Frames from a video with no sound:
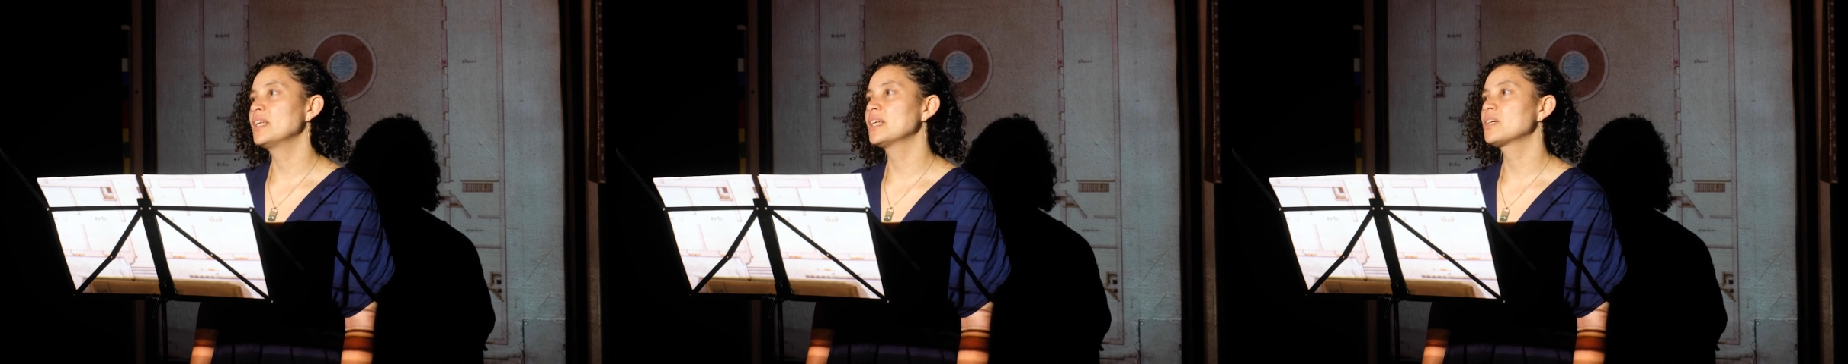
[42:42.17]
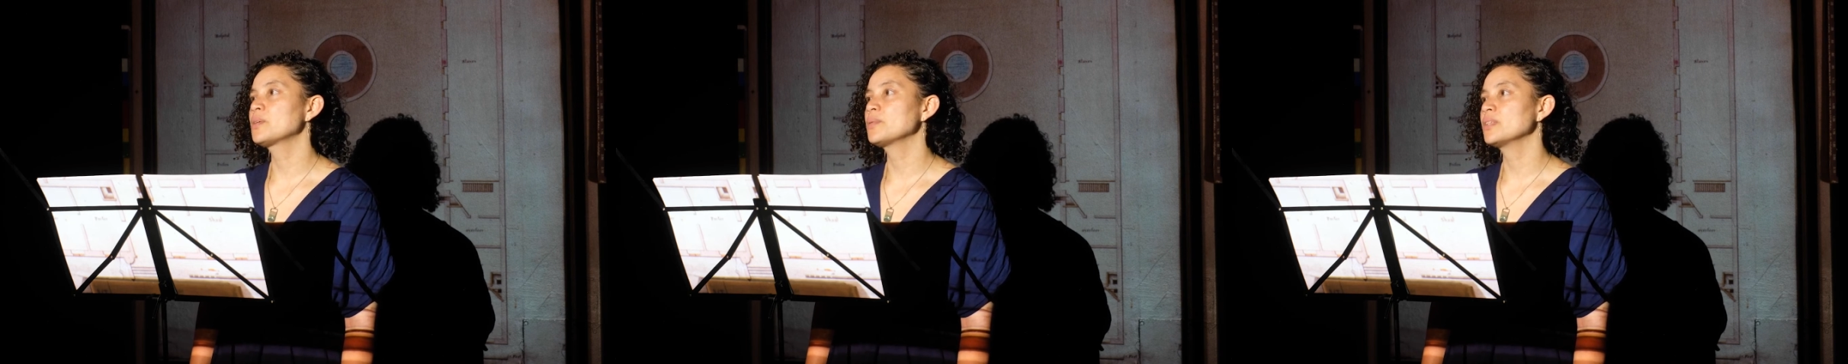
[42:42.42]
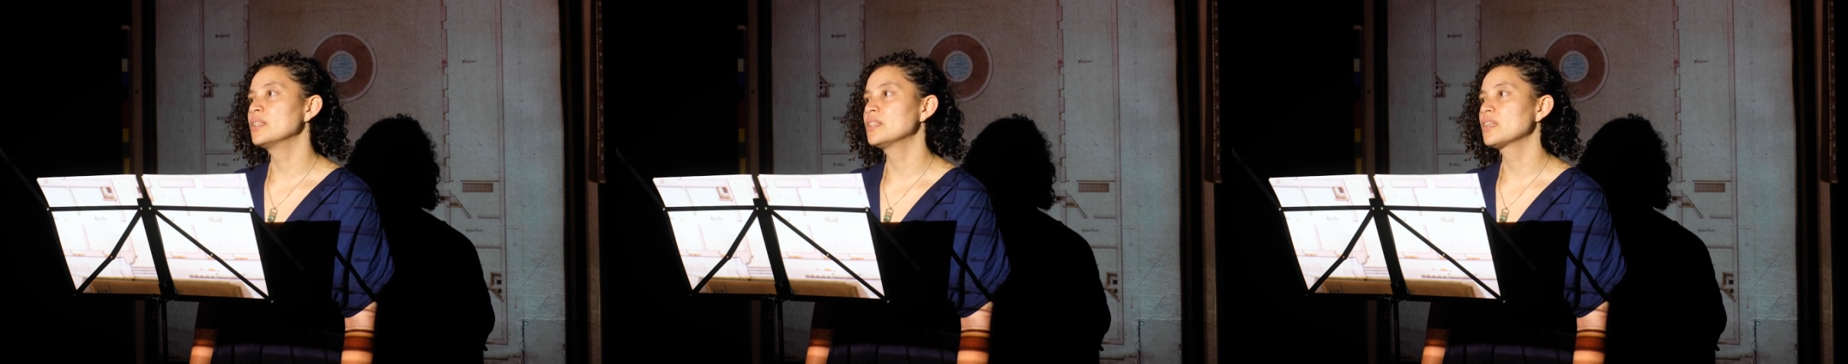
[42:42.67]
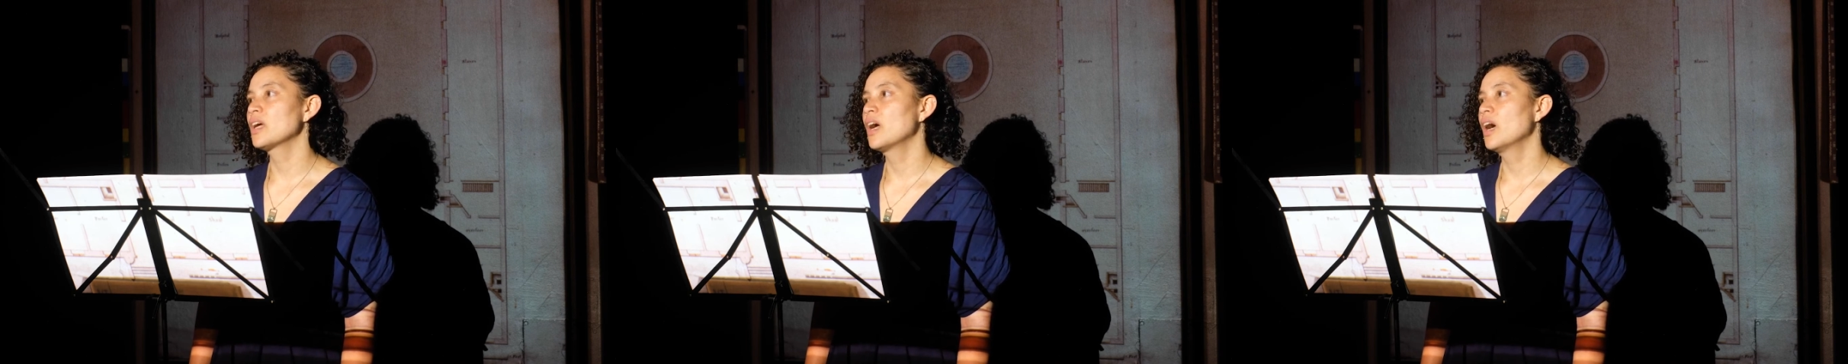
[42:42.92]
liquid
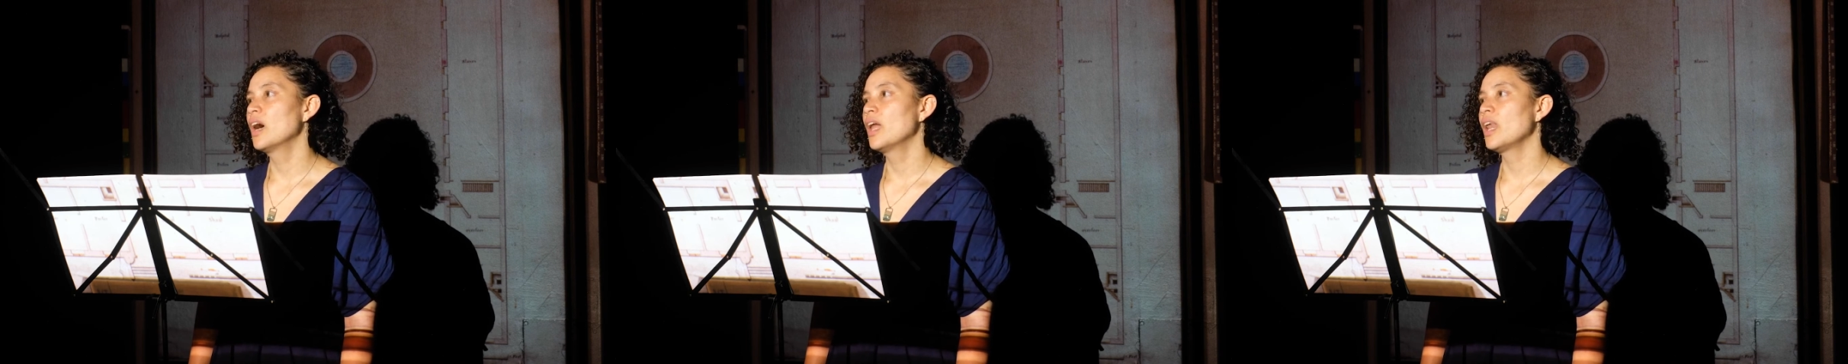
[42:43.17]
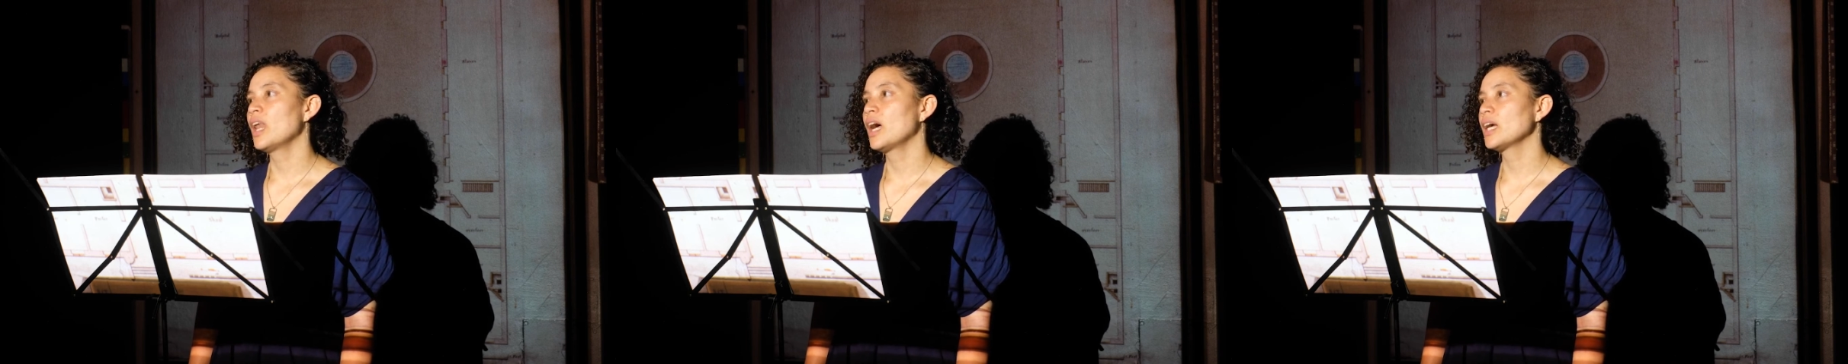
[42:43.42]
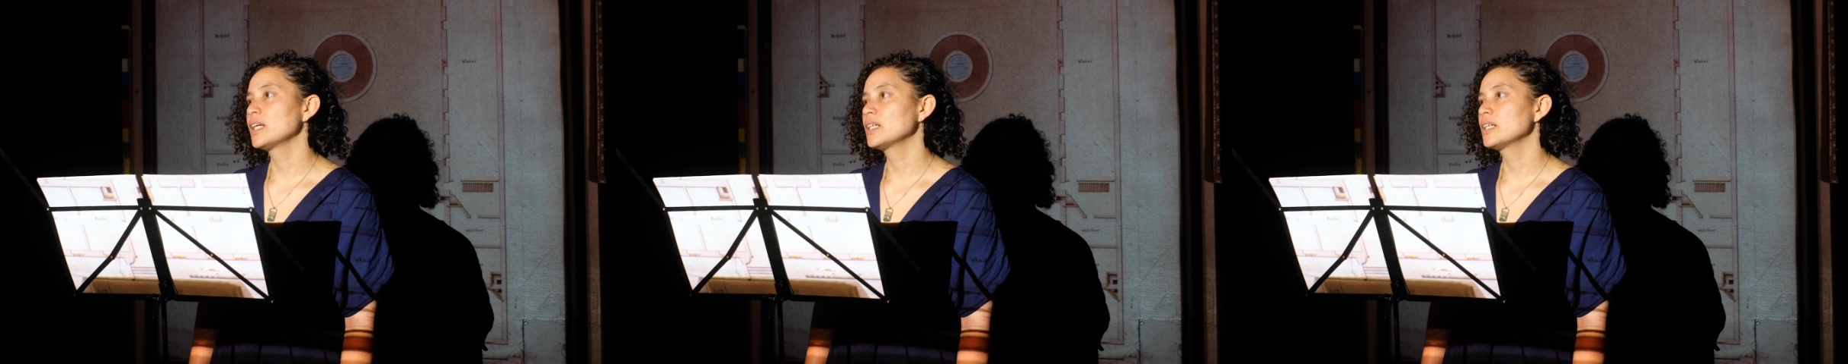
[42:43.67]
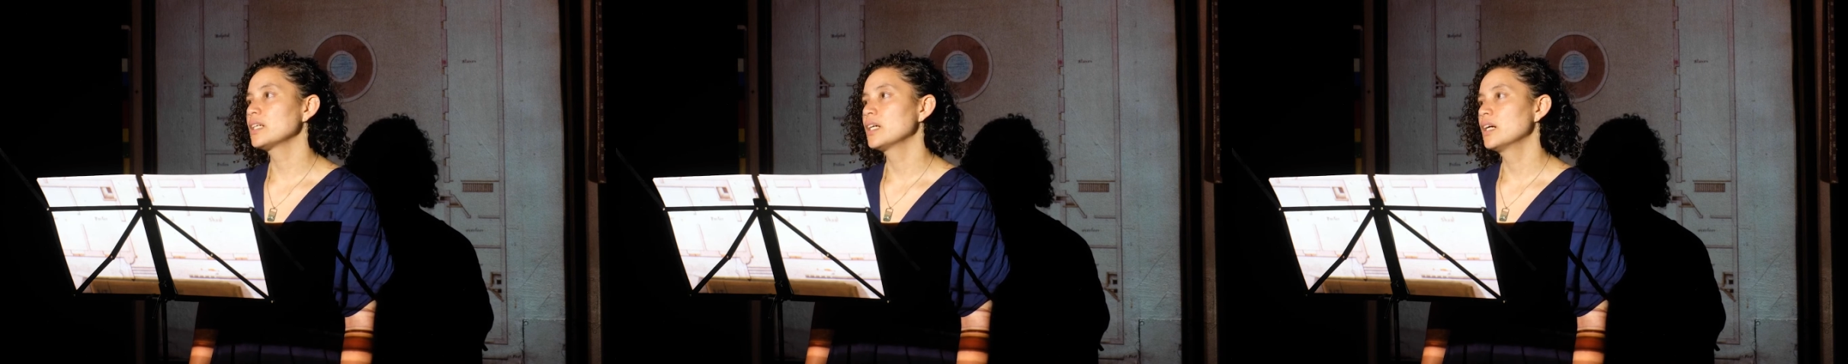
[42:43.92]
like
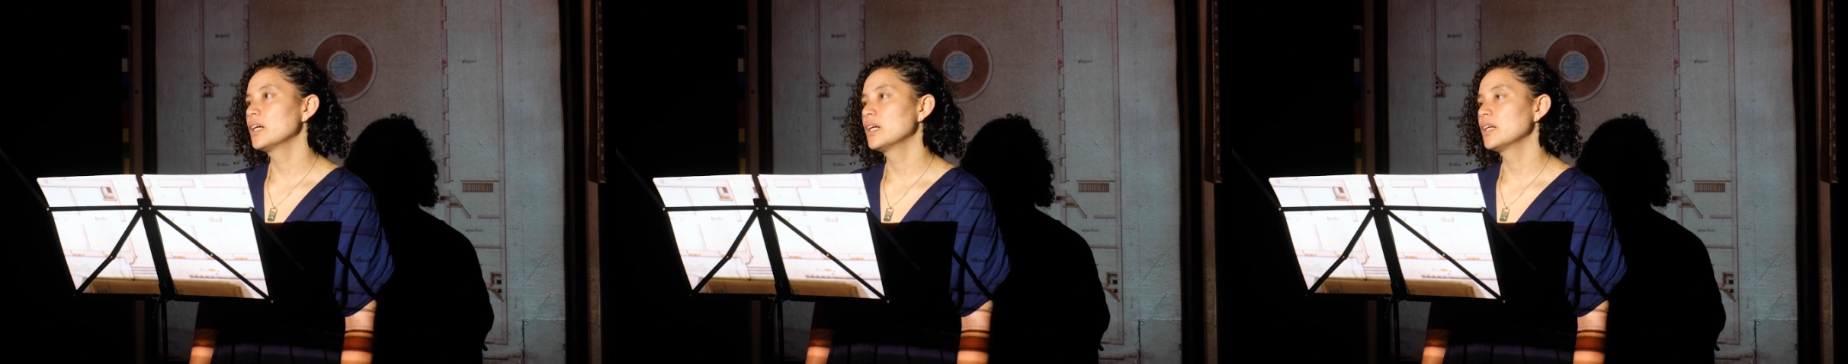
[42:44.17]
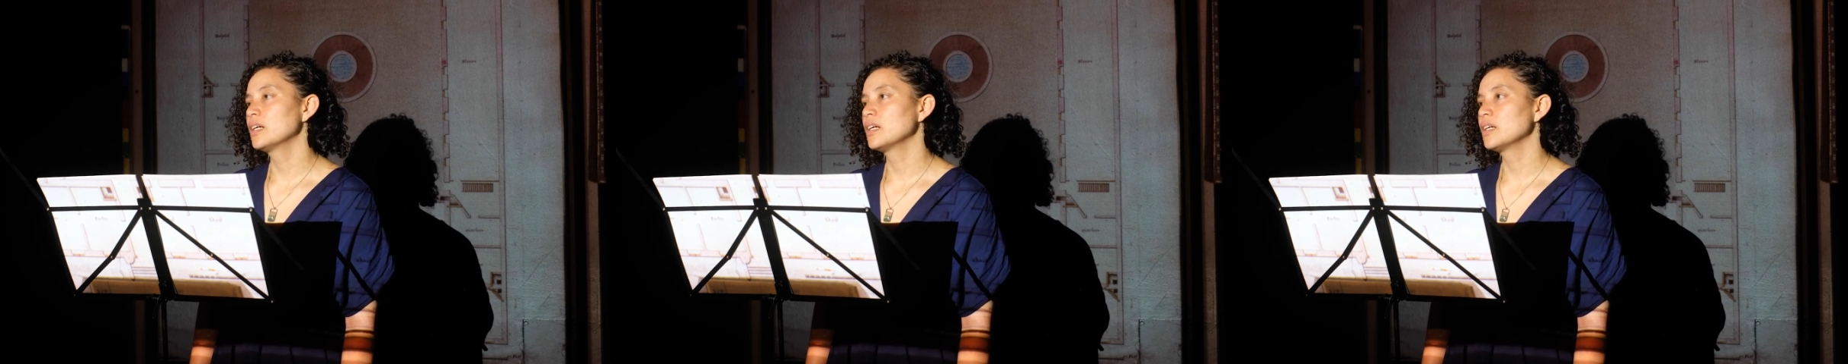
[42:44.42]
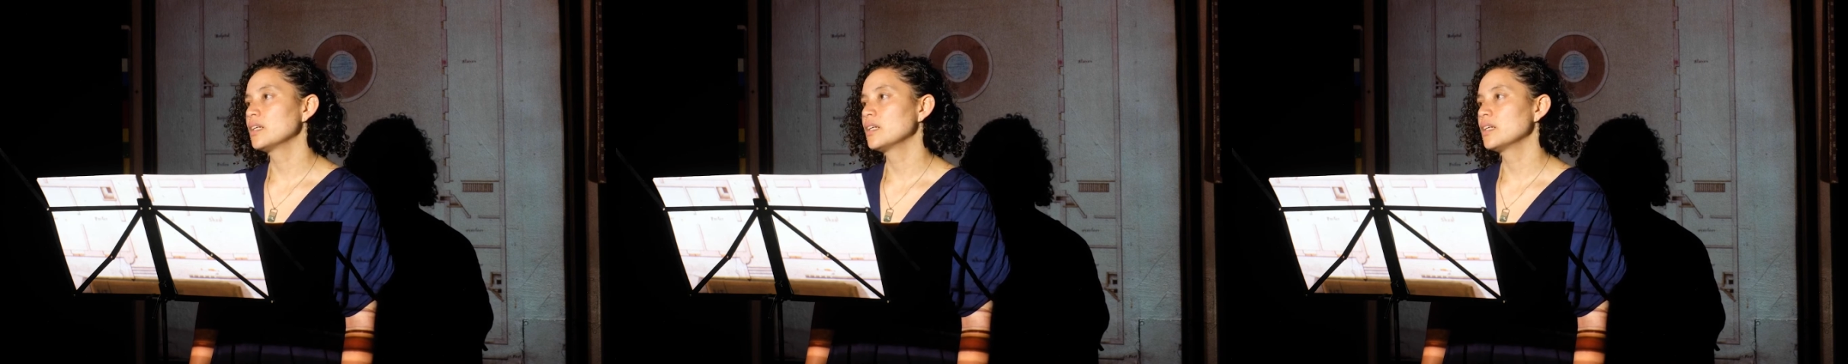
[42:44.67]
her.